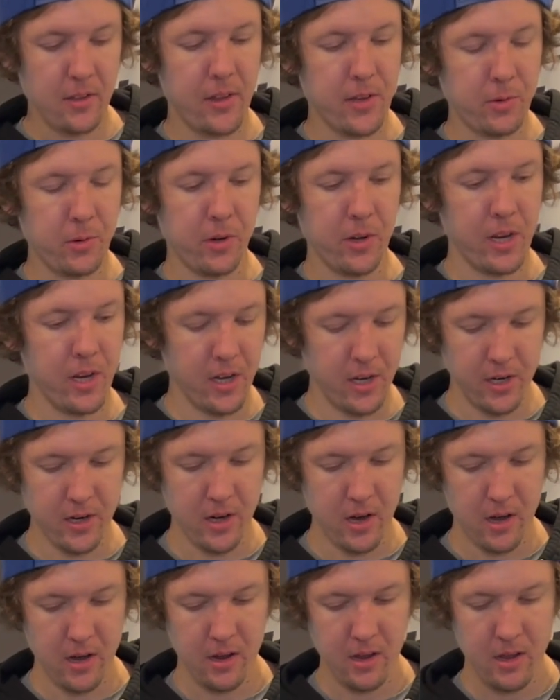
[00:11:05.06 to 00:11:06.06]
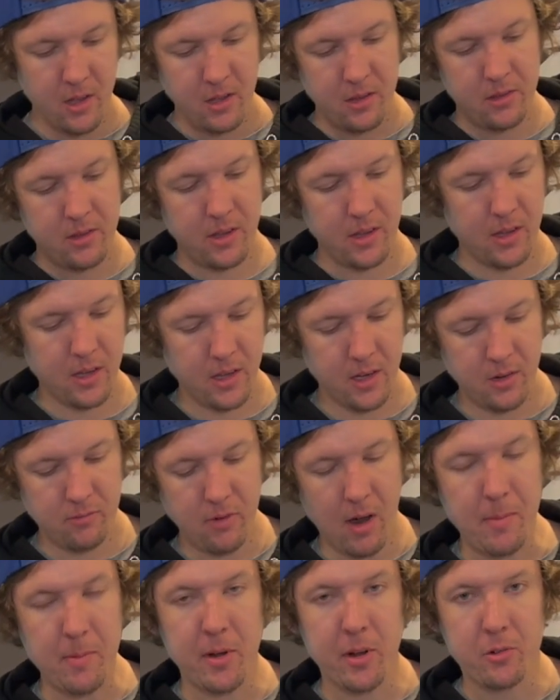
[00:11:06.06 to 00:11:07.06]
this one here, the
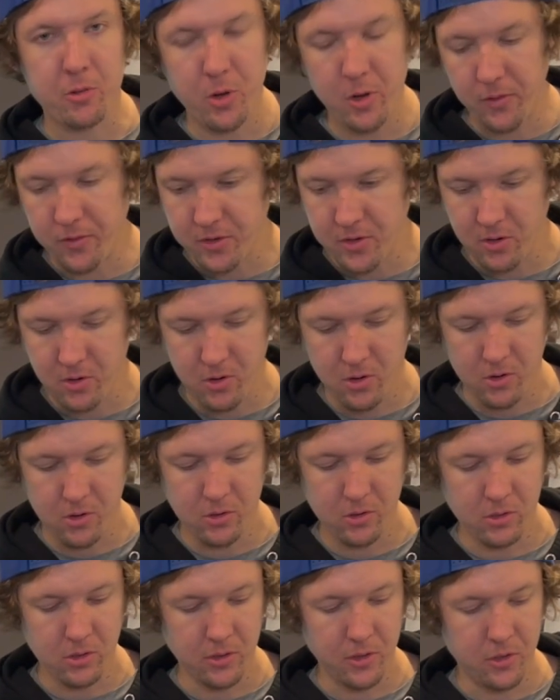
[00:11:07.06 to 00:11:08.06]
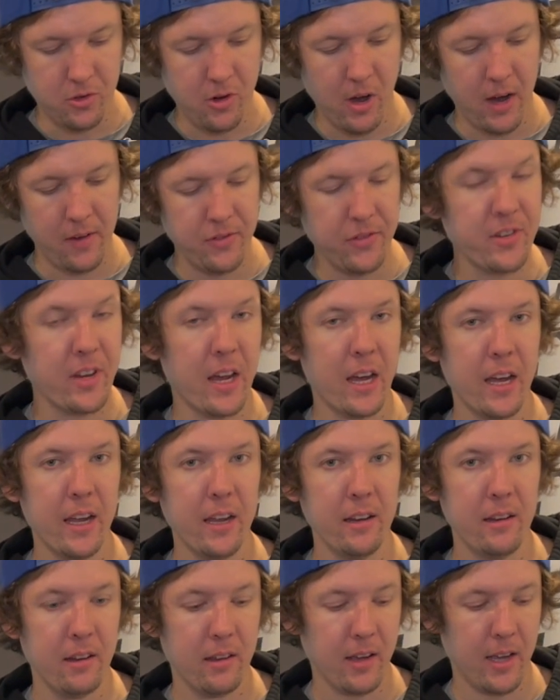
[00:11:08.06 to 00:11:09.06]
rubber grooves go on the drive side
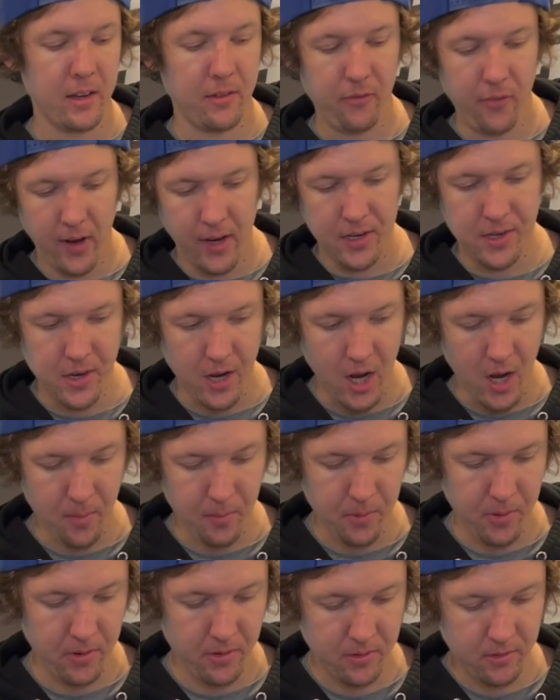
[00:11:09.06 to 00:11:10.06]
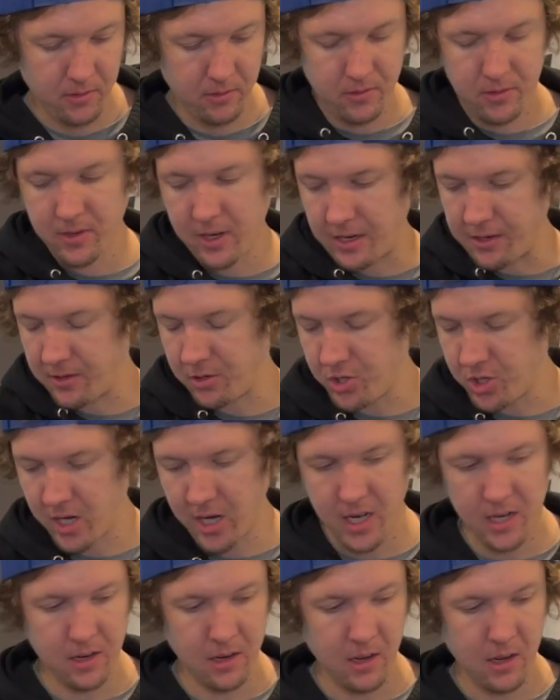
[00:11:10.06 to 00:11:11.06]
and face up as the
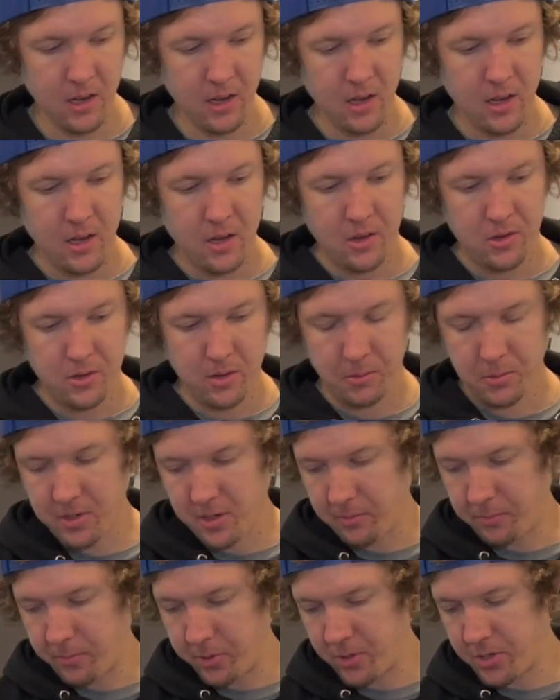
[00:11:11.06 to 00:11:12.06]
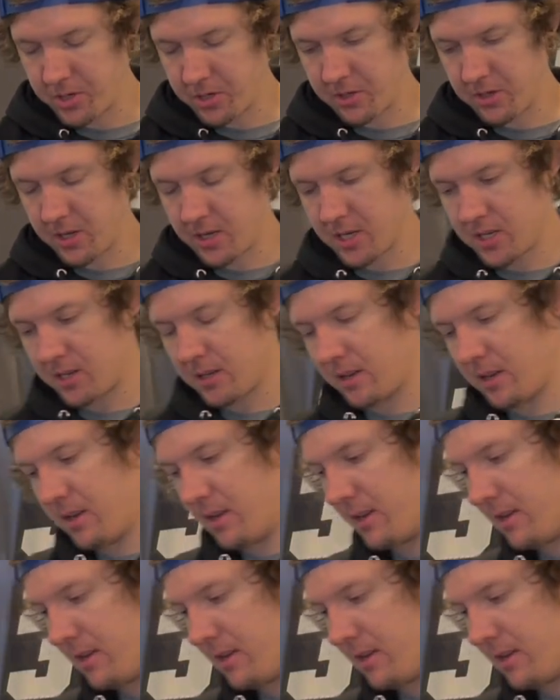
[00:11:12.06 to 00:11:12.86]
chain. So I'm going to push this